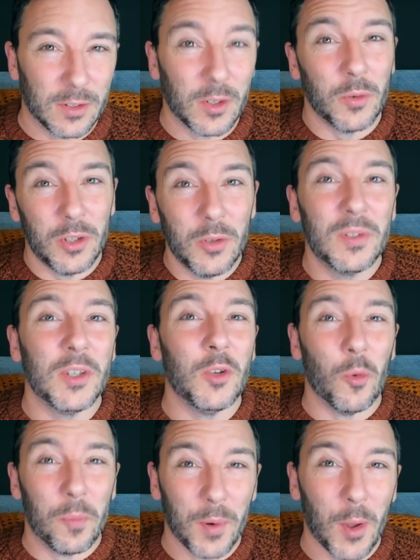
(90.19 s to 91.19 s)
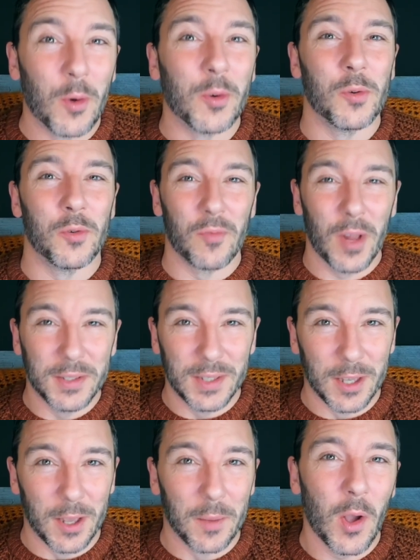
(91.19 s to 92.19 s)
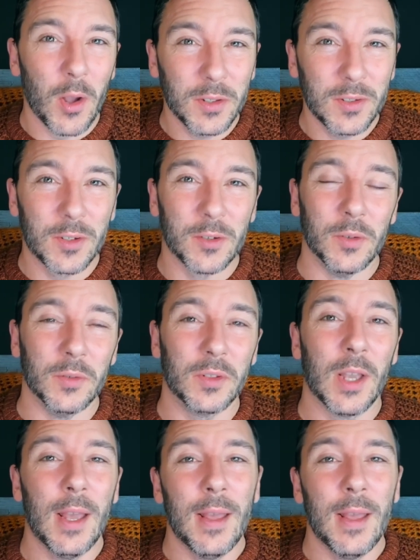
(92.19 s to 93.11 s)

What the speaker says: so using your blog or writing up articles,